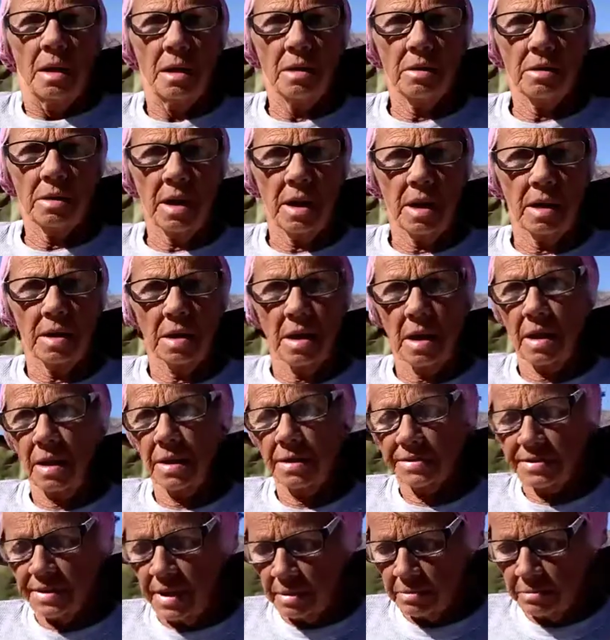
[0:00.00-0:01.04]
Okay,
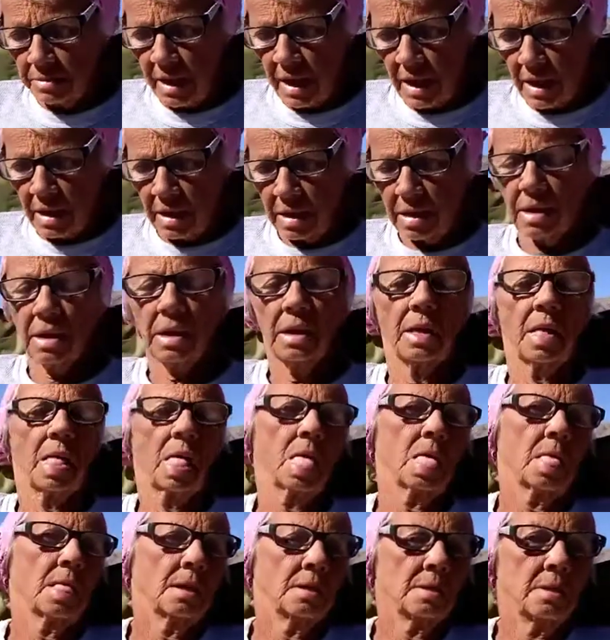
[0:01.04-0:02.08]
guys, I'm back.
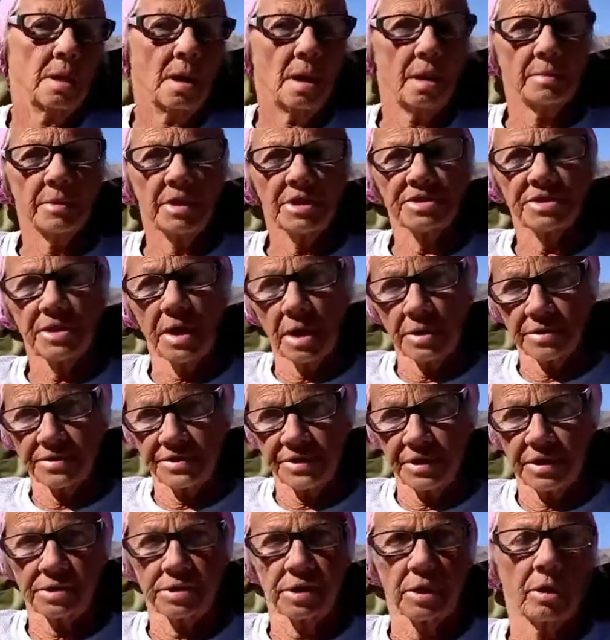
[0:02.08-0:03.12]
I'm
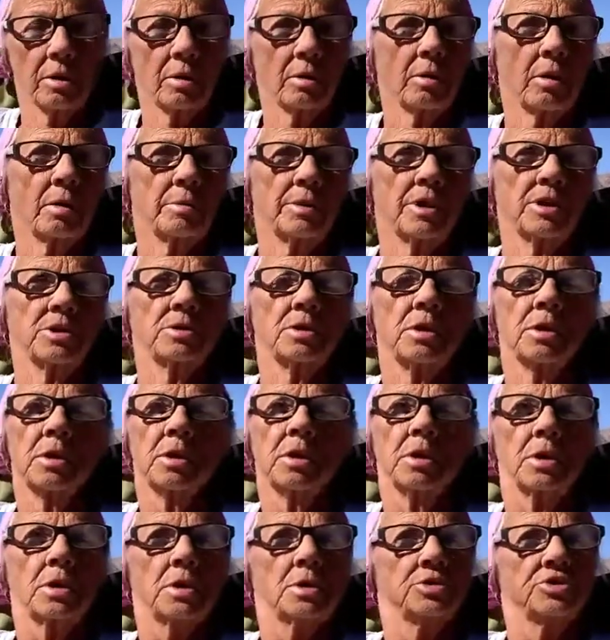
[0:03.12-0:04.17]
exhausted, though. I've been
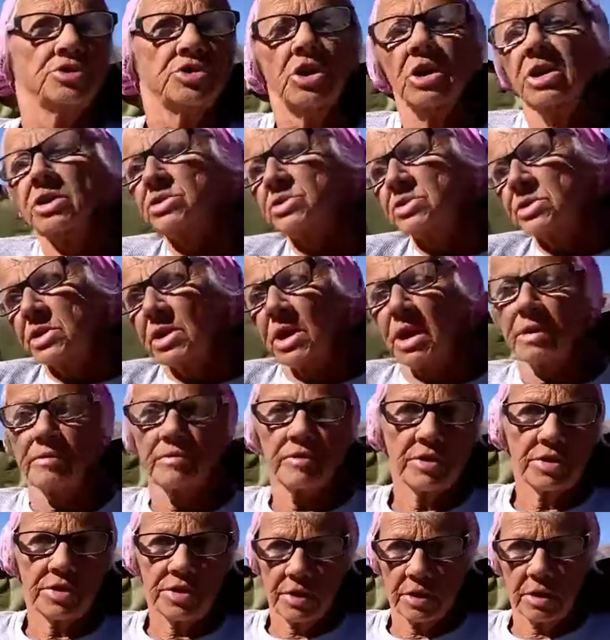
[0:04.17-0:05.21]
changing
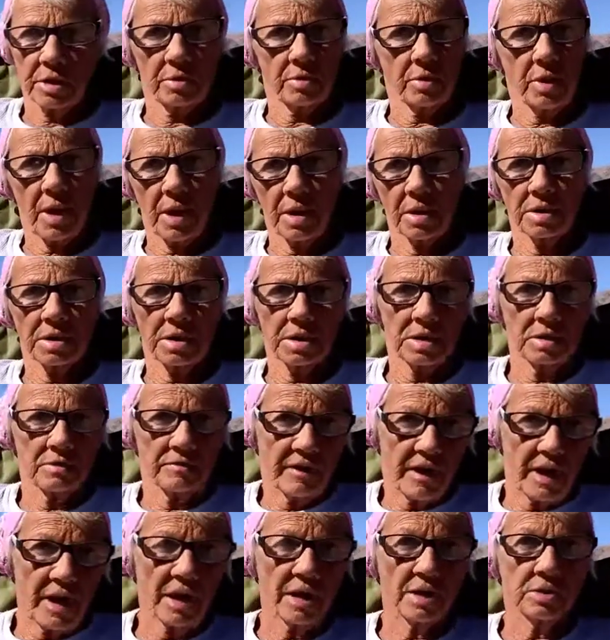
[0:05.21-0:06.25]
everything around in the
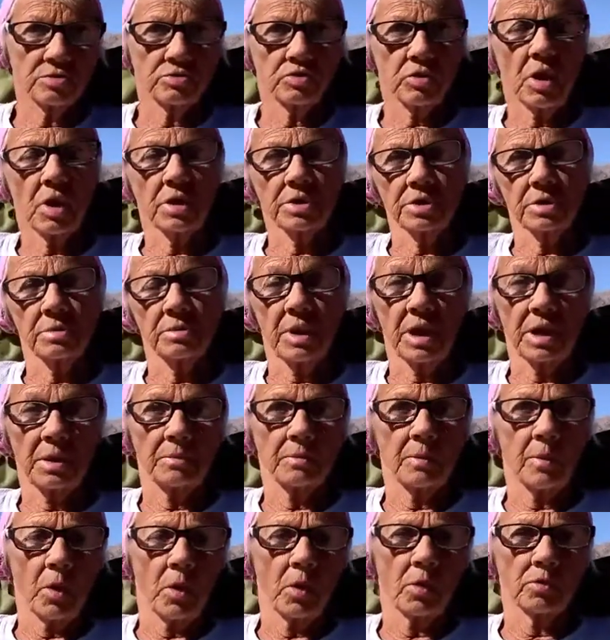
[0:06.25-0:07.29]
van, trying to make
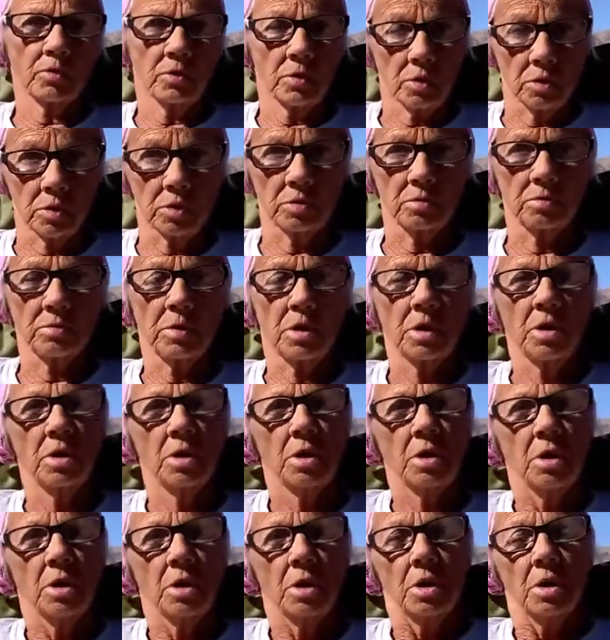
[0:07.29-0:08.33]
more room.
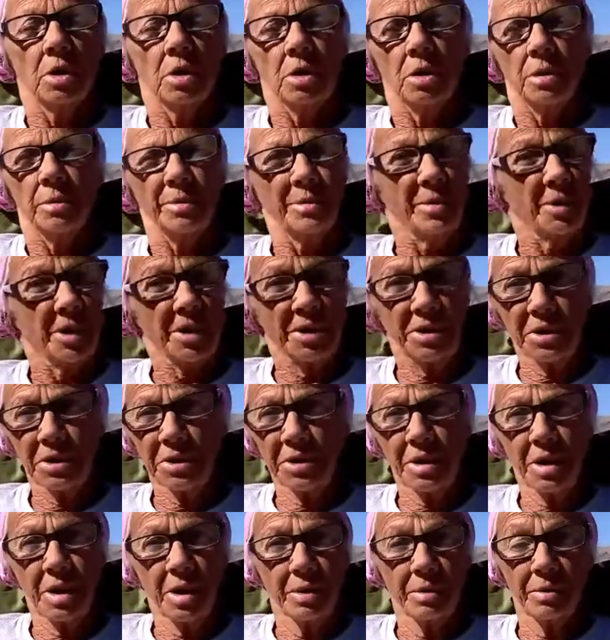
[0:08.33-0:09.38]
But, you
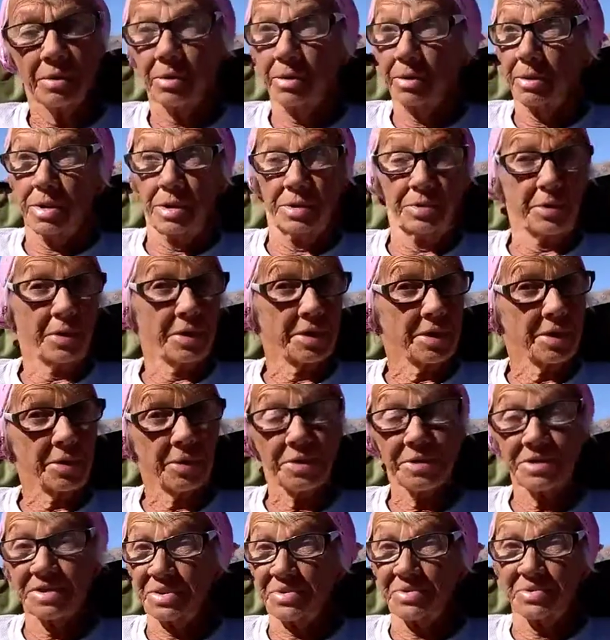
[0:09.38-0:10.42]
know, where there
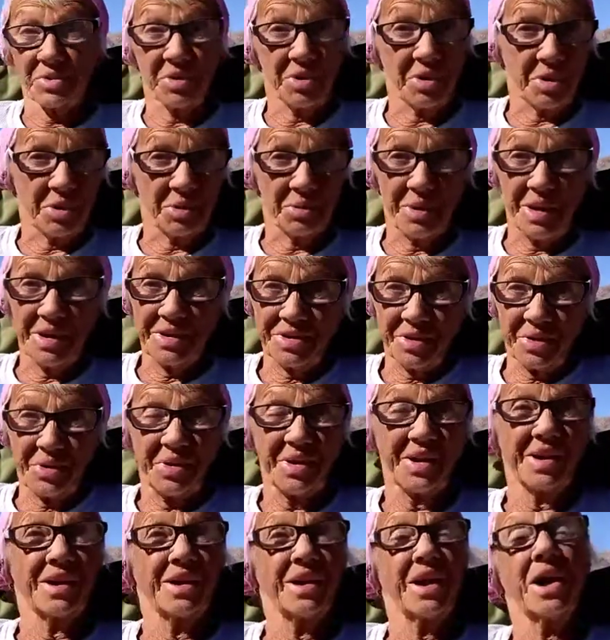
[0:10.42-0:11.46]
isn't room, I don't
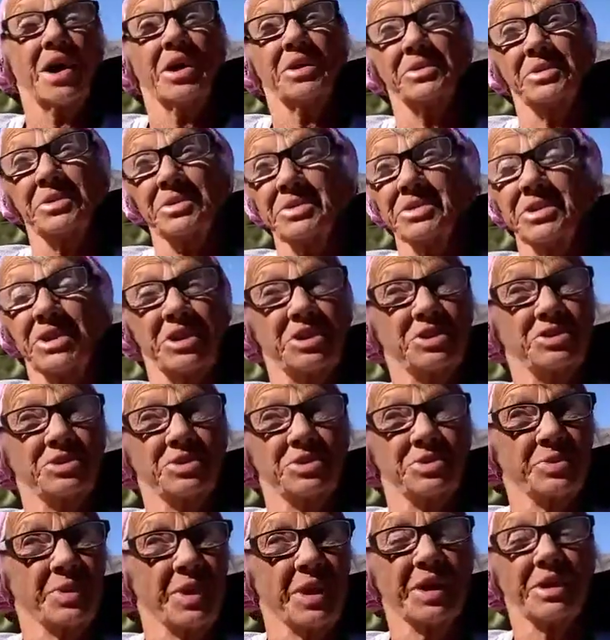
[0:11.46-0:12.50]
care how you change it
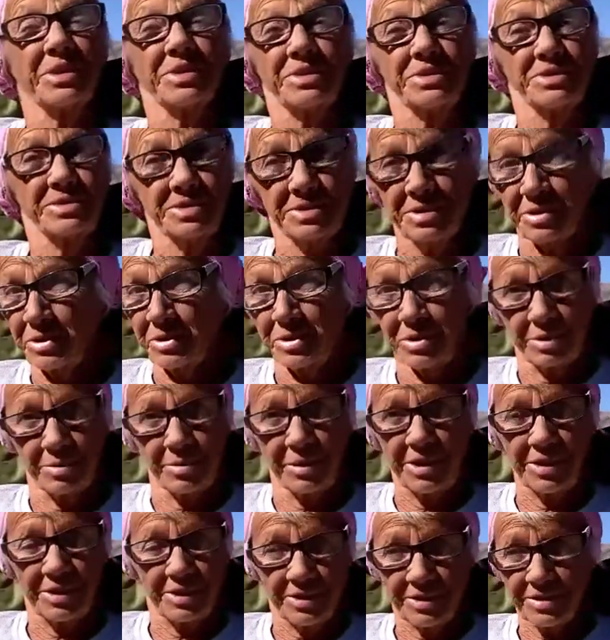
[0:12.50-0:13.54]
around, it's still going to
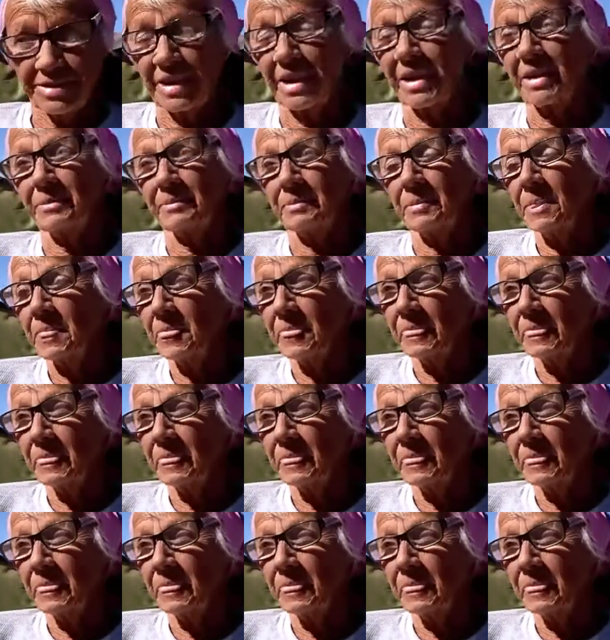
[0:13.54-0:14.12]
be the same.